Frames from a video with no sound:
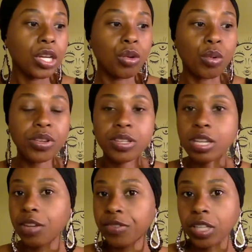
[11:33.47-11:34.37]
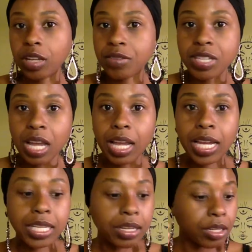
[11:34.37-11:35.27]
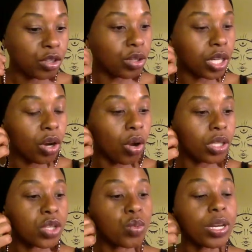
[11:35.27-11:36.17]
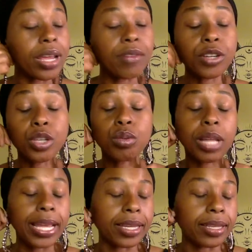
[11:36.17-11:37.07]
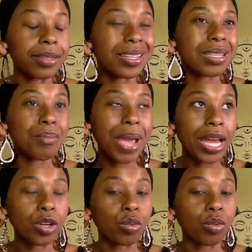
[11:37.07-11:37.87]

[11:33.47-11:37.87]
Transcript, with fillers: We're the tough love sign, and you can call us whatever you like. It doesn't matter.